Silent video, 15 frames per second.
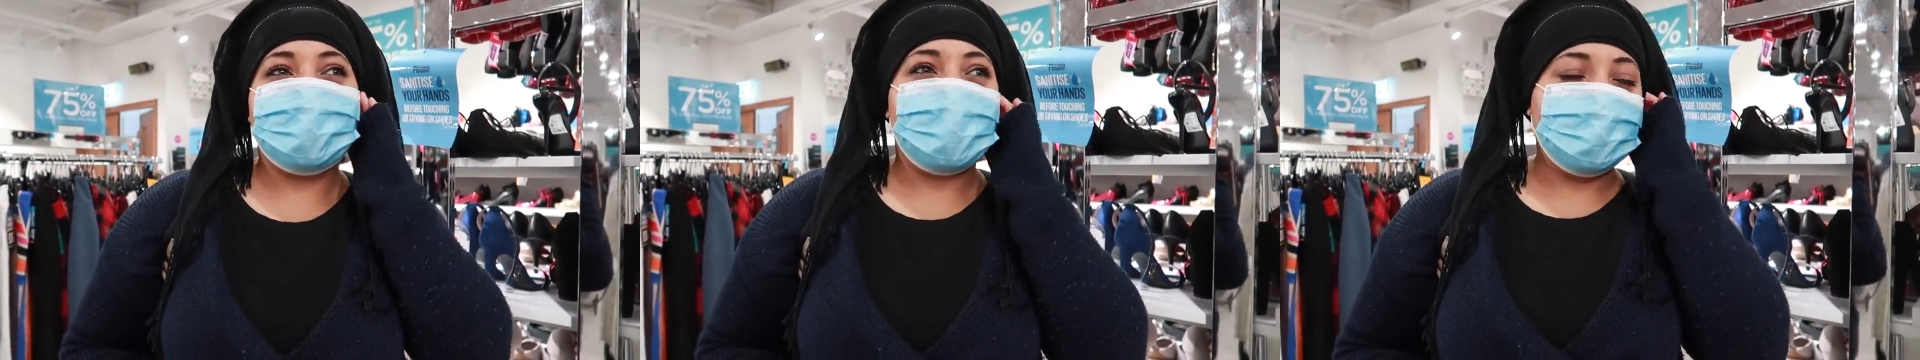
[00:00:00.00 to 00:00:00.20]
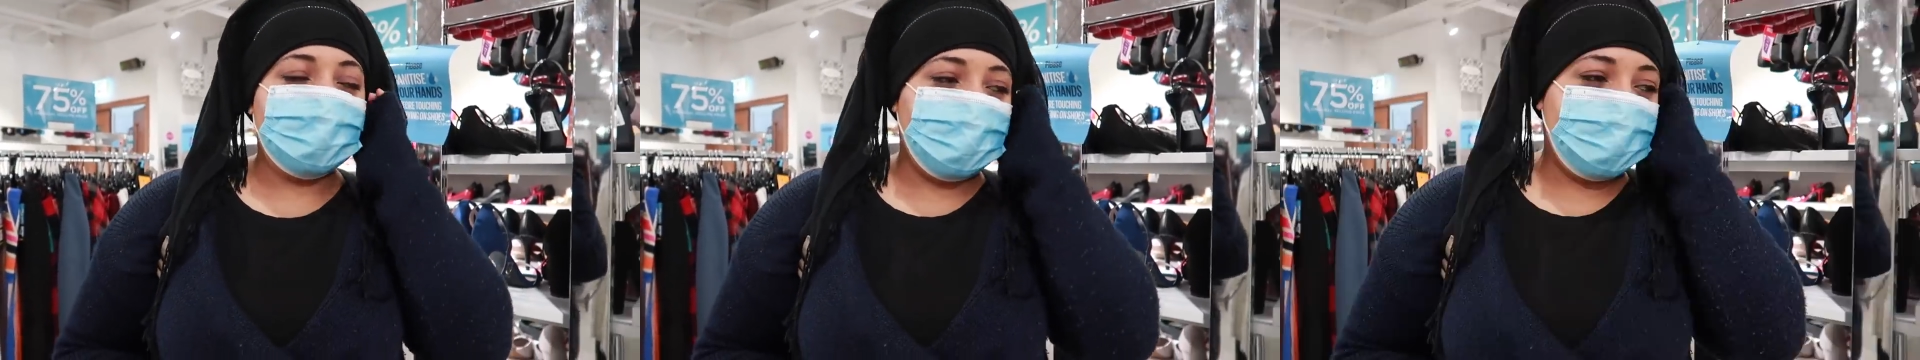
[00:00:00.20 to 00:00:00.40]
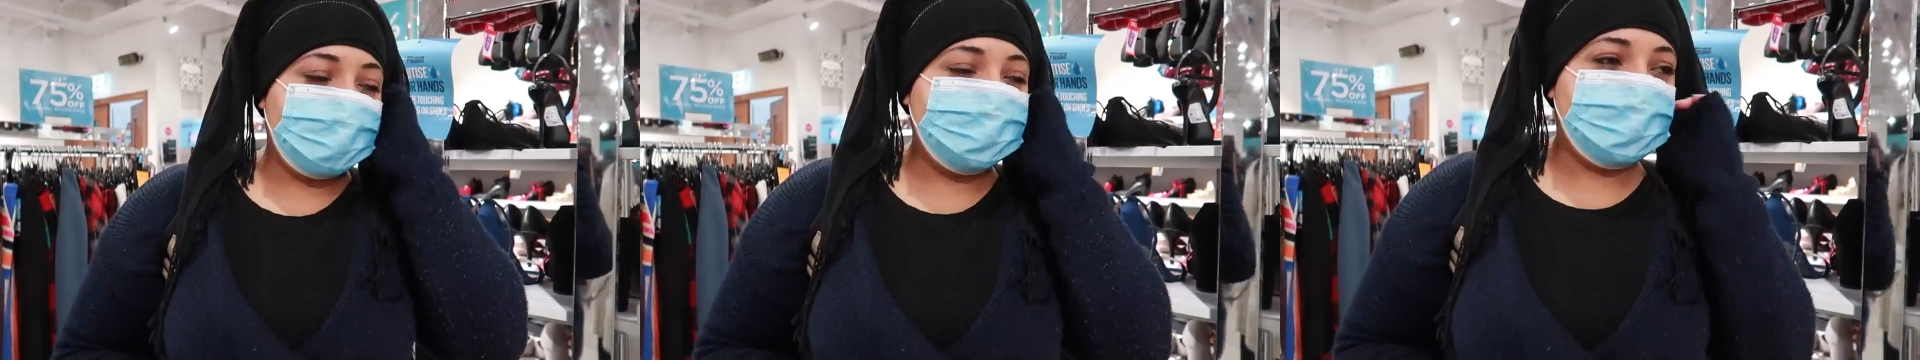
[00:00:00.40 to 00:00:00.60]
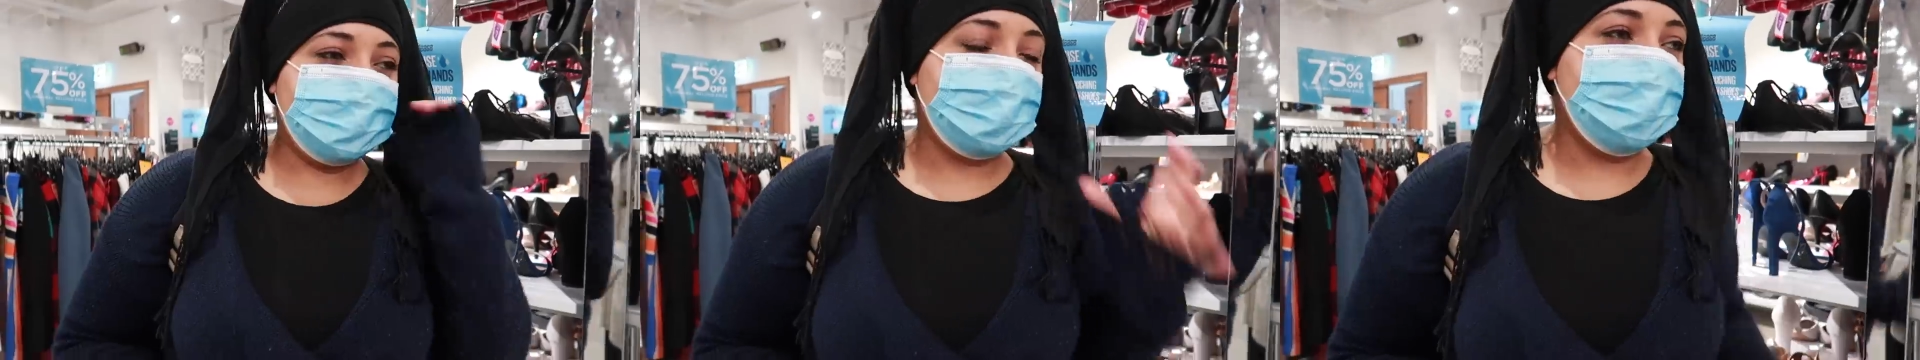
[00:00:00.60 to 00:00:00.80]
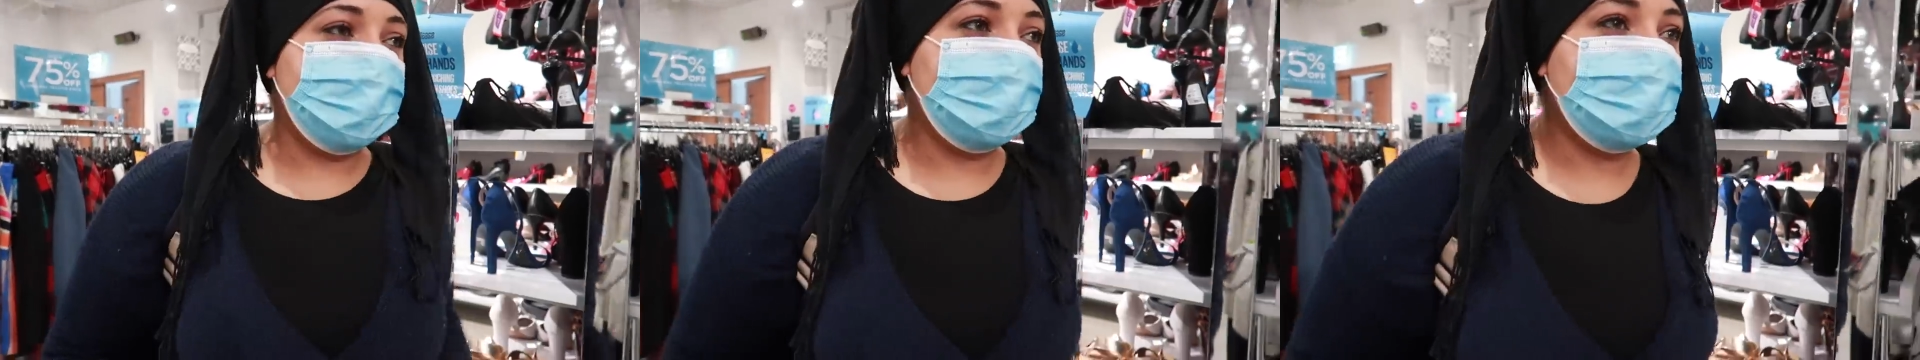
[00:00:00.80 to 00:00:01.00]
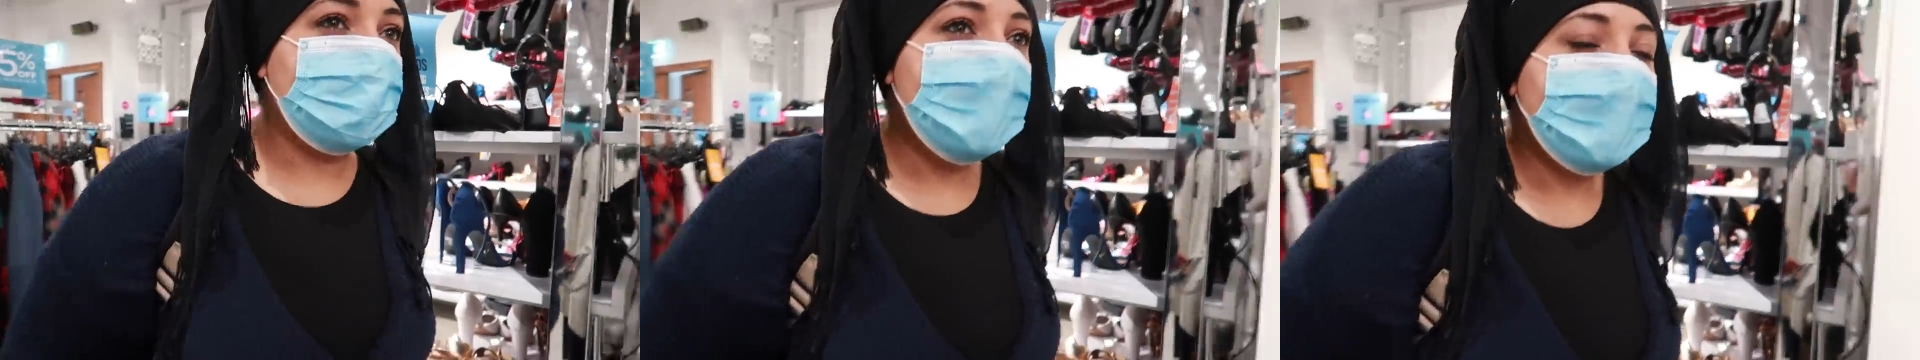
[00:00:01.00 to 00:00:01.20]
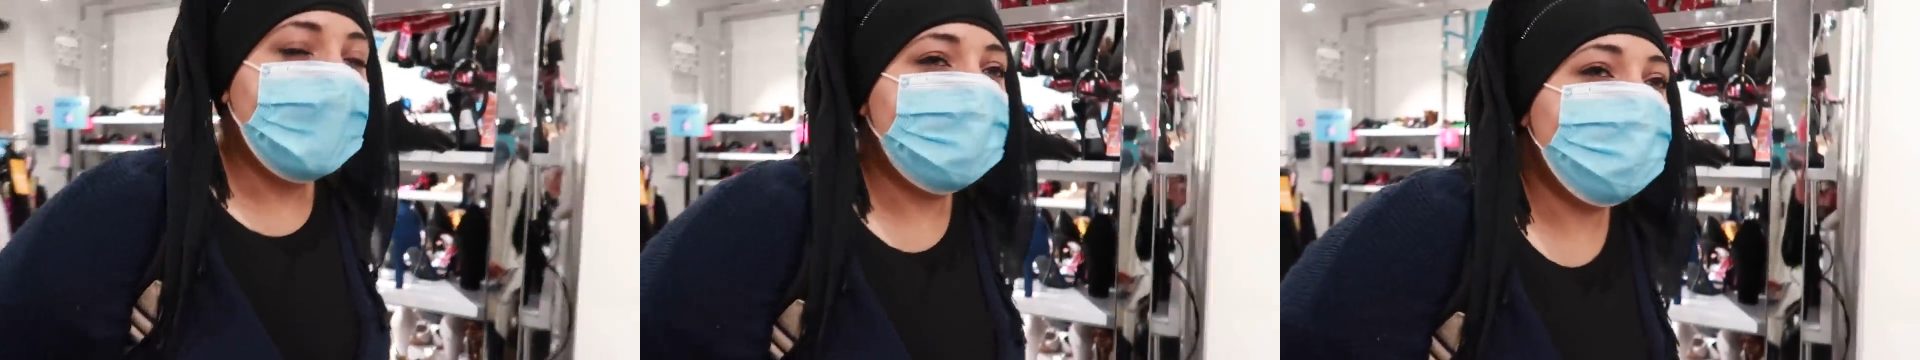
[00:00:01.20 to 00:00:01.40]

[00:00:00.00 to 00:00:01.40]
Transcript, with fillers: You're jewelry yeah, naked. naked.